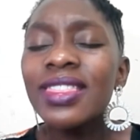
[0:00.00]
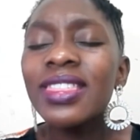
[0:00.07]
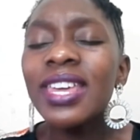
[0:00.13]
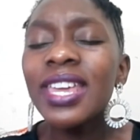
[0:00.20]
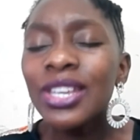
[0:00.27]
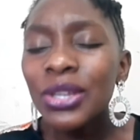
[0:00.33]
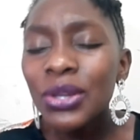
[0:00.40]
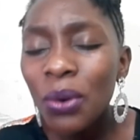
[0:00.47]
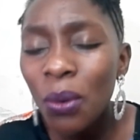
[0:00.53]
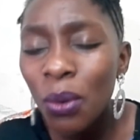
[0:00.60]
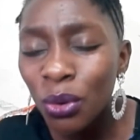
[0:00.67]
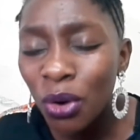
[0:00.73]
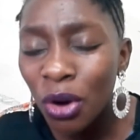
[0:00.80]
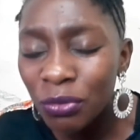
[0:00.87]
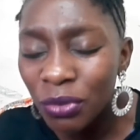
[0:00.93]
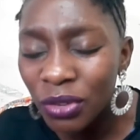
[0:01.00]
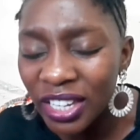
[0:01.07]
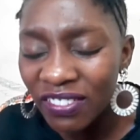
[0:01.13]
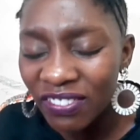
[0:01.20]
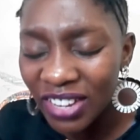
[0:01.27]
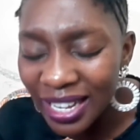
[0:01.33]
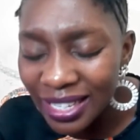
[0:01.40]
Thank you, oh God, for
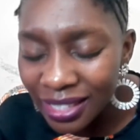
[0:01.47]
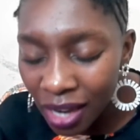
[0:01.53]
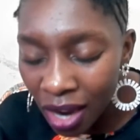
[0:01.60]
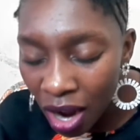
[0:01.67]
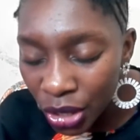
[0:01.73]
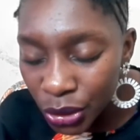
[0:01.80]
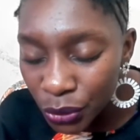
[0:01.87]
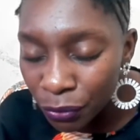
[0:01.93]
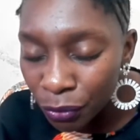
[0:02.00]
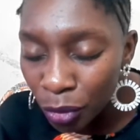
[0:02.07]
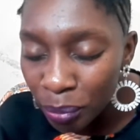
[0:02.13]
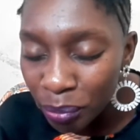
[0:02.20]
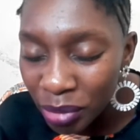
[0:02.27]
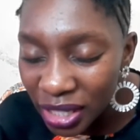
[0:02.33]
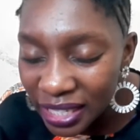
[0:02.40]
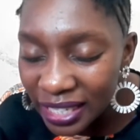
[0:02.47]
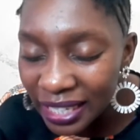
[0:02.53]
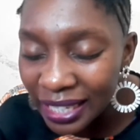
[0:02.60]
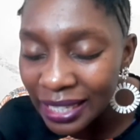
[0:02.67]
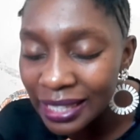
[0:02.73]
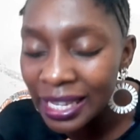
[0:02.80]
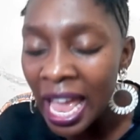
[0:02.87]
giving us a heart of
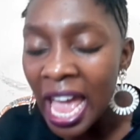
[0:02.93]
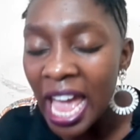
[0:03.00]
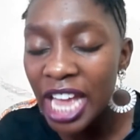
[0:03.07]
obedience